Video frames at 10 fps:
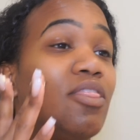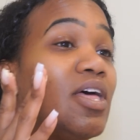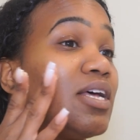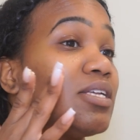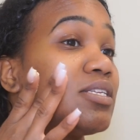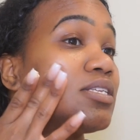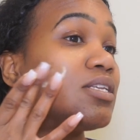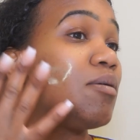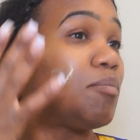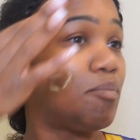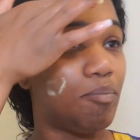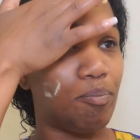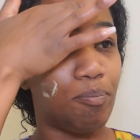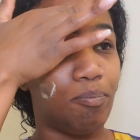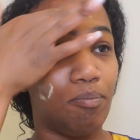this
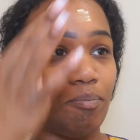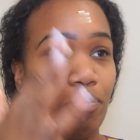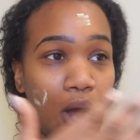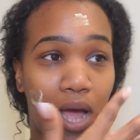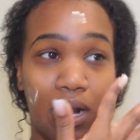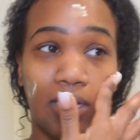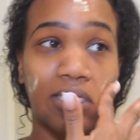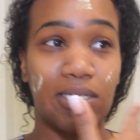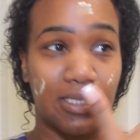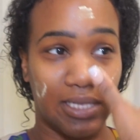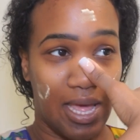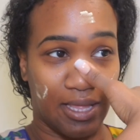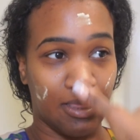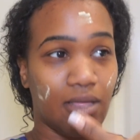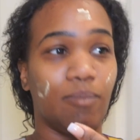product is
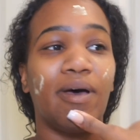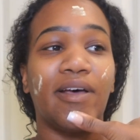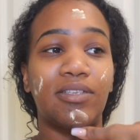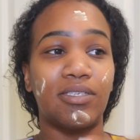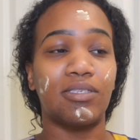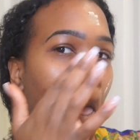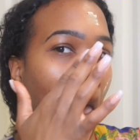like the best.